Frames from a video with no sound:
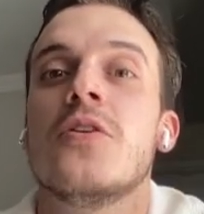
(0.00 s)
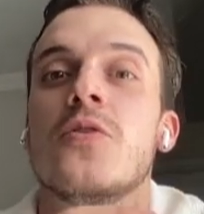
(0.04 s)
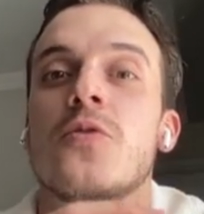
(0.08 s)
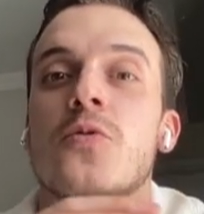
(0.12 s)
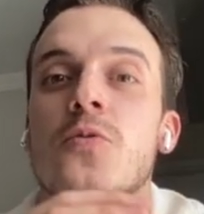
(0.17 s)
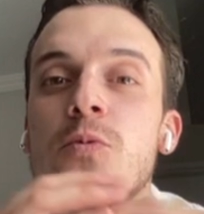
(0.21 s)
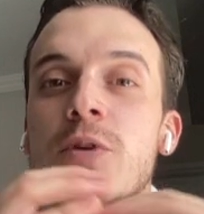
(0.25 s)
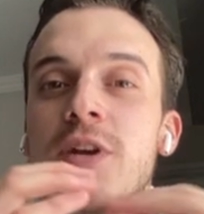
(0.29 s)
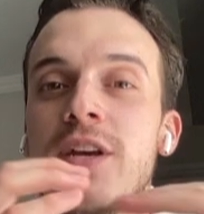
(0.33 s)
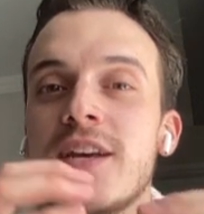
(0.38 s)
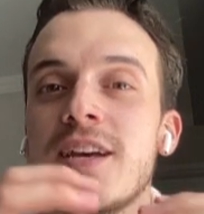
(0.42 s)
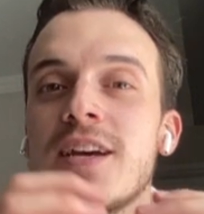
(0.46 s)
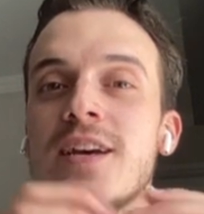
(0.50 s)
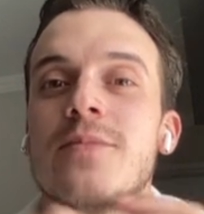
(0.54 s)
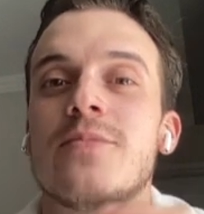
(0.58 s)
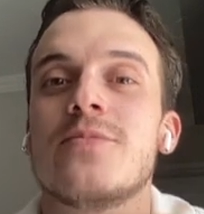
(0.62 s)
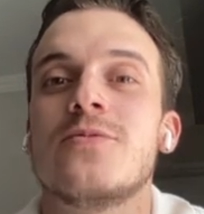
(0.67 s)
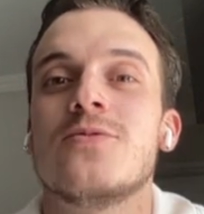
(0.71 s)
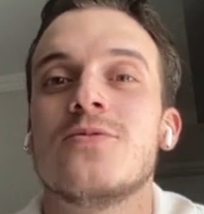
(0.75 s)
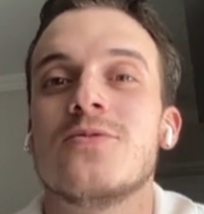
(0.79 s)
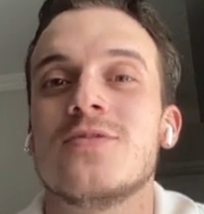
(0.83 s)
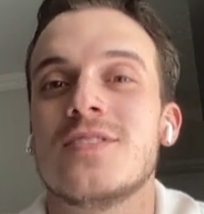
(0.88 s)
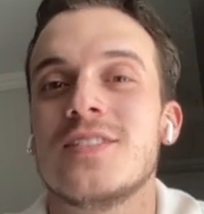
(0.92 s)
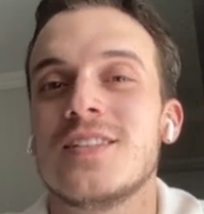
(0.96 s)
recap
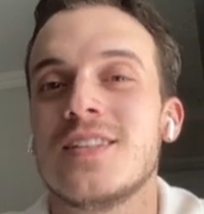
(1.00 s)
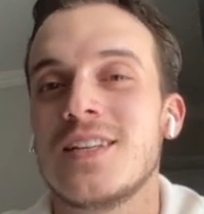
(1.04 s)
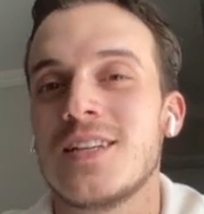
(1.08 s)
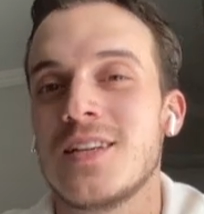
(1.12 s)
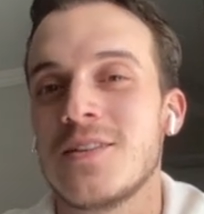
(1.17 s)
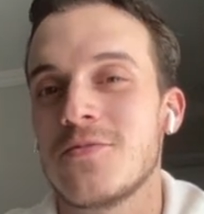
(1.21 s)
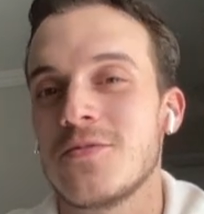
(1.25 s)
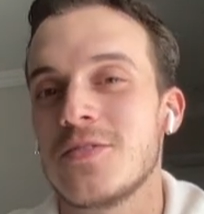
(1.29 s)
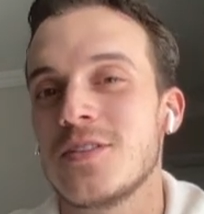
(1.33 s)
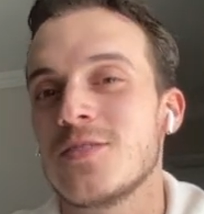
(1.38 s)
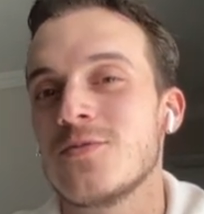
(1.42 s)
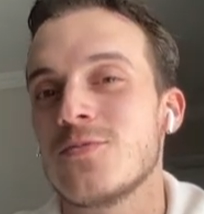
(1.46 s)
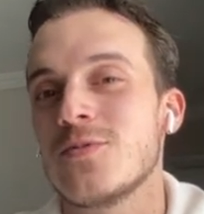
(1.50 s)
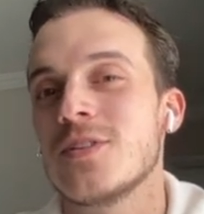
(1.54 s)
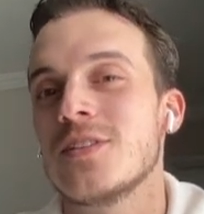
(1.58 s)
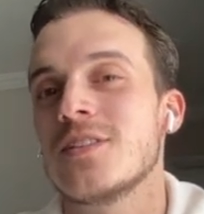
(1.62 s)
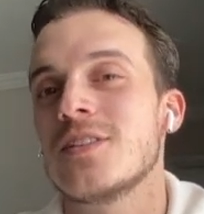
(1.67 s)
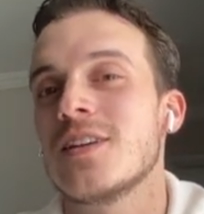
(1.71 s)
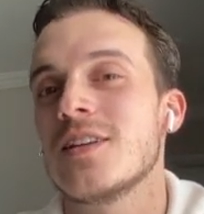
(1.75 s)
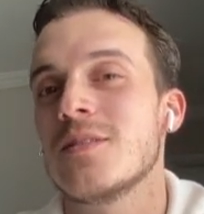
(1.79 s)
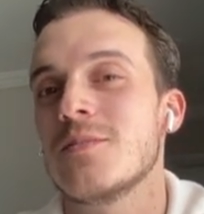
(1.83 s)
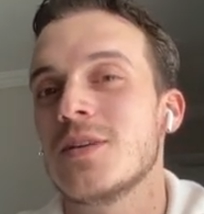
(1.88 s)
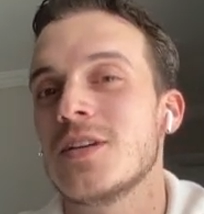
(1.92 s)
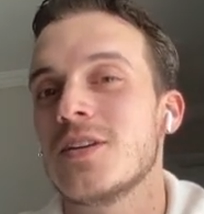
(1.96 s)
to see if this one
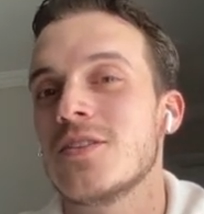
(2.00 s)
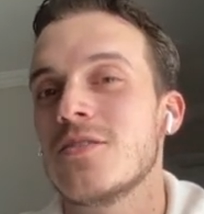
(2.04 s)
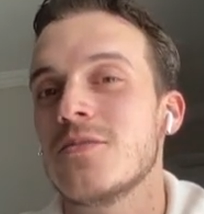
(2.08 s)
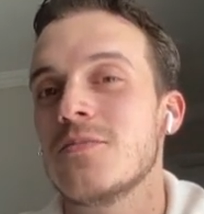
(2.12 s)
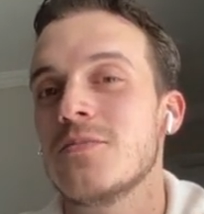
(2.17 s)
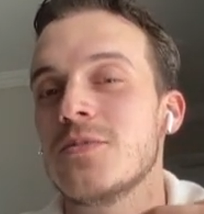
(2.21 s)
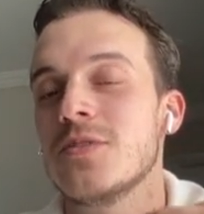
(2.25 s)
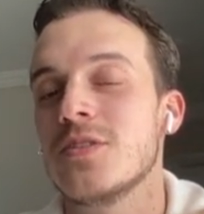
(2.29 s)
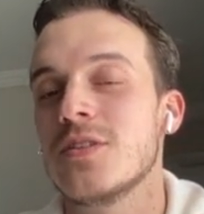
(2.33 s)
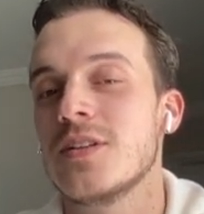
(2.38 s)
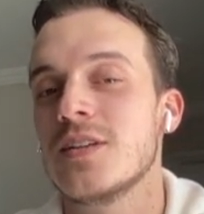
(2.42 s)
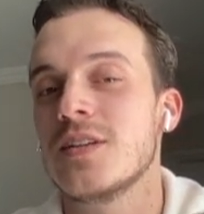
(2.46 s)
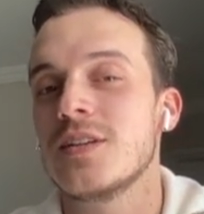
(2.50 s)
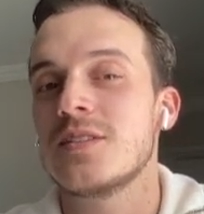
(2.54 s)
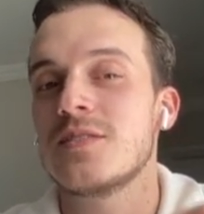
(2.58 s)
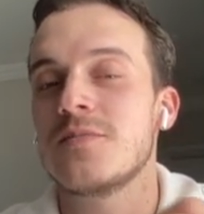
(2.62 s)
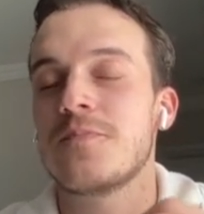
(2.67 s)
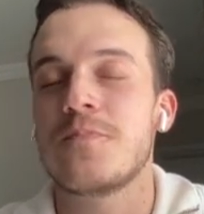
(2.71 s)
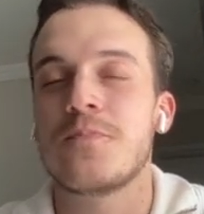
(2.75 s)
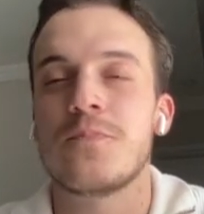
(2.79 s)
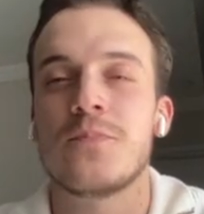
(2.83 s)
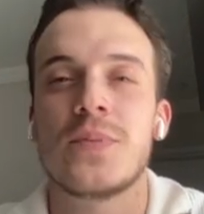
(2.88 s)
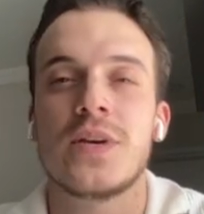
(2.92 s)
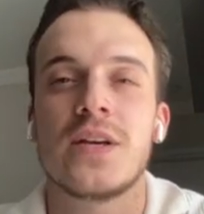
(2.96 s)
can become the next
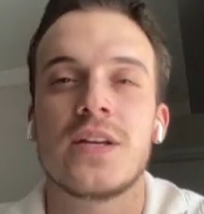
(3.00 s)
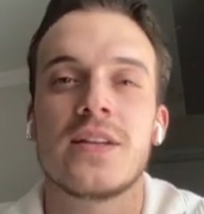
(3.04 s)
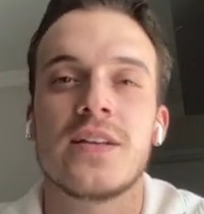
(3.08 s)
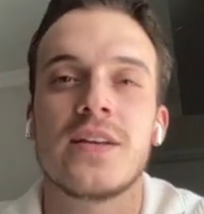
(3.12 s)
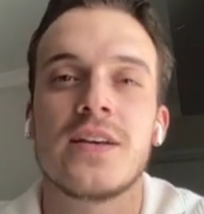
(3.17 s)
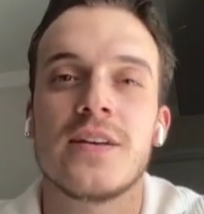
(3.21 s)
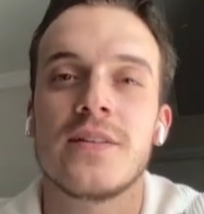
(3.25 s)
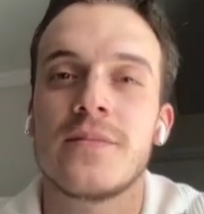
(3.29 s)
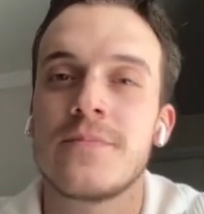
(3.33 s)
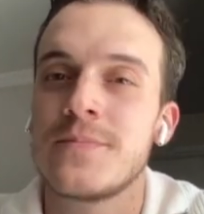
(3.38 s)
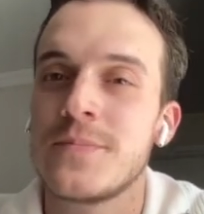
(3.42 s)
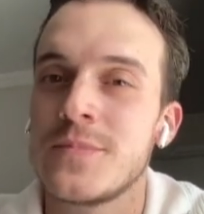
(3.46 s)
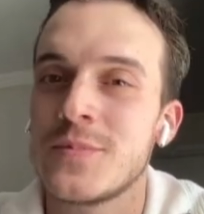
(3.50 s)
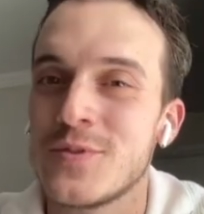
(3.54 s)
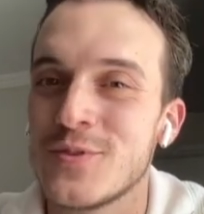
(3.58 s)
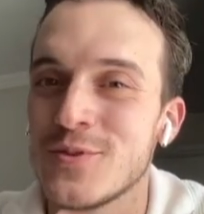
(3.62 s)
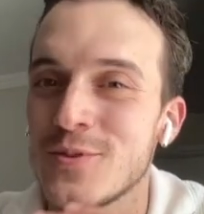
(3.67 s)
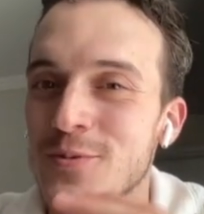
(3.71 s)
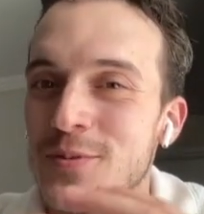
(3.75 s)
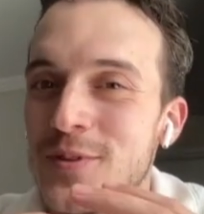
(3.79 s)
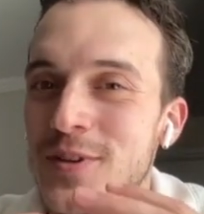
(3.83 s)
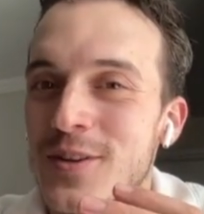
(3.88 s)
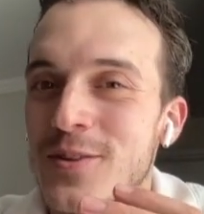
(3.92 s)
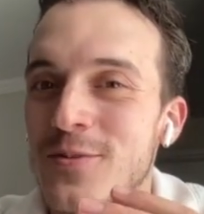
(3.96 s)
big thing so
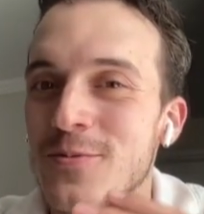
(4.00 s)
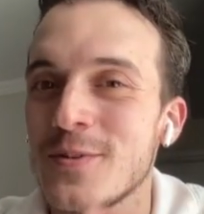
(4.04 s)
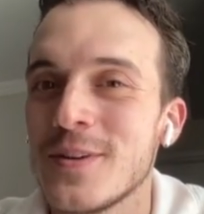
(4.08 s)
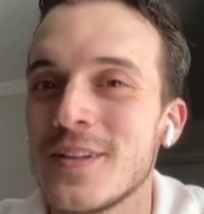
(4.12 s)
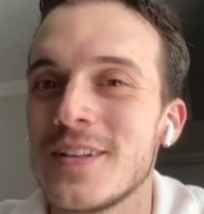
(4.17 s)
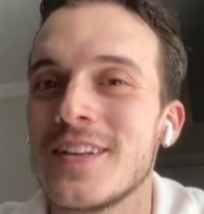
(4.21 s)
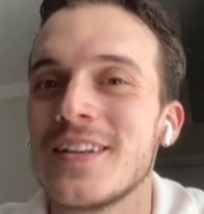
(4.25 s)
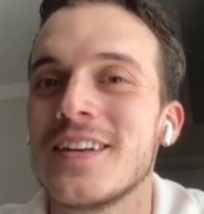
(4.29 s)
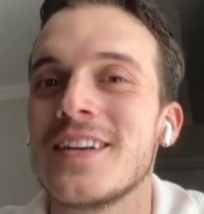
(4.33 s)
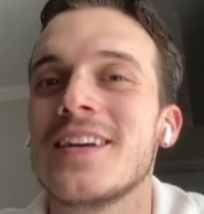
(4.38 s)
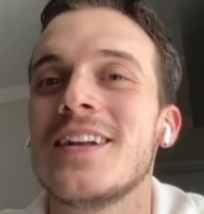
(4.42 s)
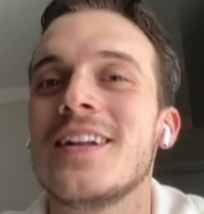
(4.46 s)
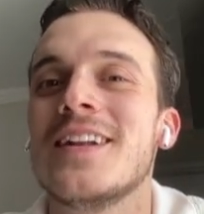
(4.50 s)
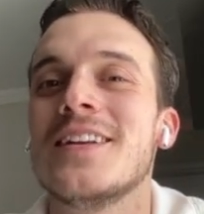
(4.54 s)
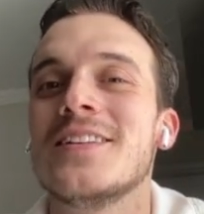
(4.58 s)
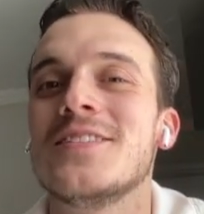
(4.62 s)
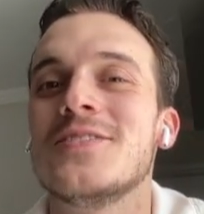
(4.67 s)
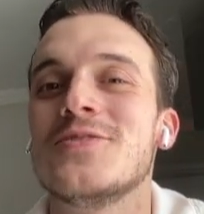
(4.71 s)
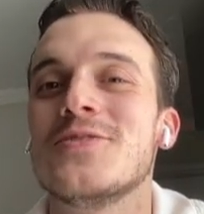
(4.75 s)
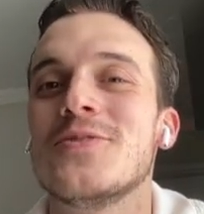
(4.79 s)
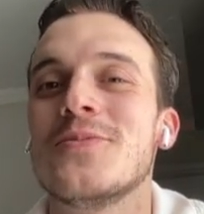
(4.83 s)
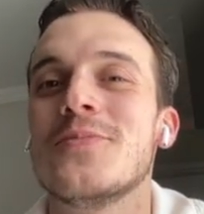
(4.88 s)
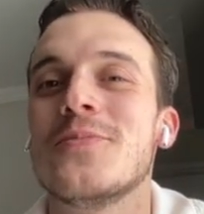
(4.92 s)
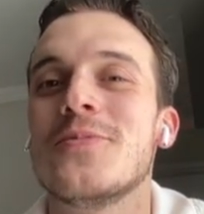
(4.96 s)
without waiting let's
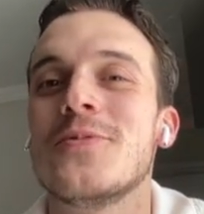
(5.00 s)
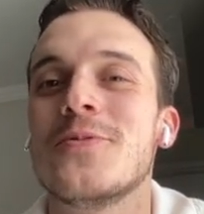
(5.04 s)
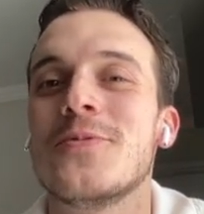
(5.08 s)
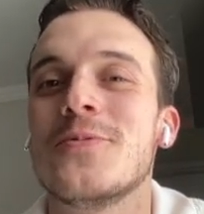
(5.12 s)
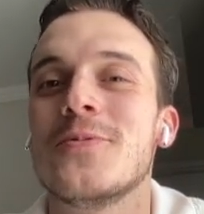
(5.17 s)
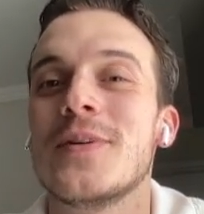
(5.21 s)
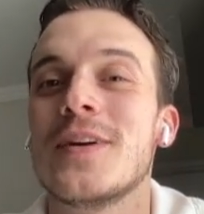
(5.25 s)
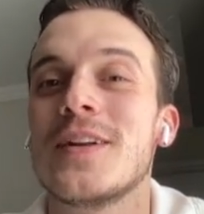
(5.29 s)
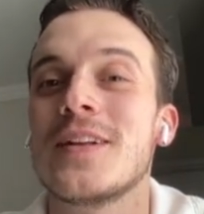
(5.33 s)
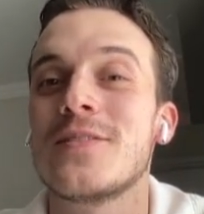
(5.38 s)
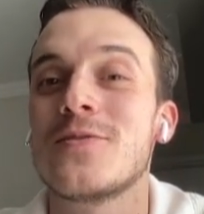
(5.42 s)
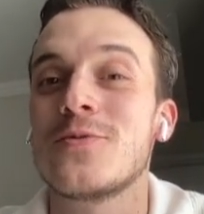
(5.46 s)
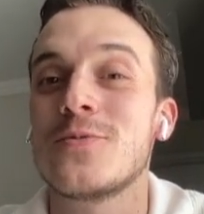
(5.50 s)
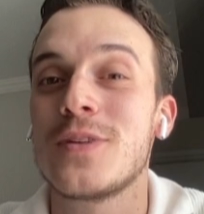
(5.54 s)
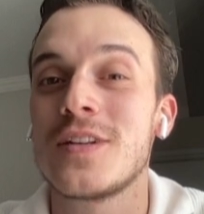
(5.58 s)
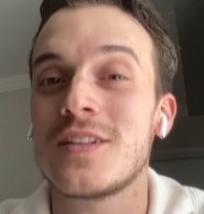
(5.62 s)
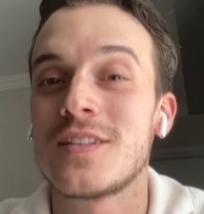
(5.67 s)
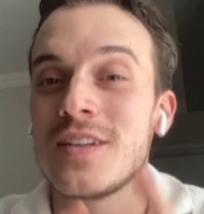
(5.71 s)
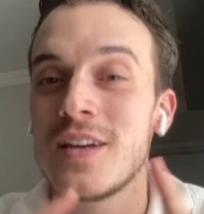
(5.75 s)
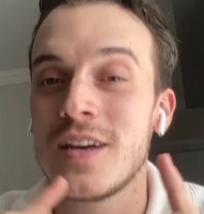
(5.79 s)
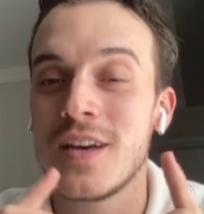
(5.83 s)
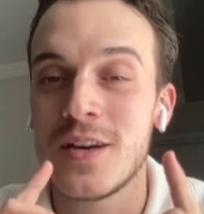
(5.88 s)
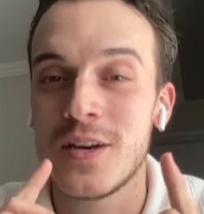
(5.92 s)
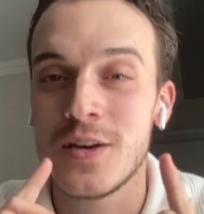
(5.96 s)
jump right into it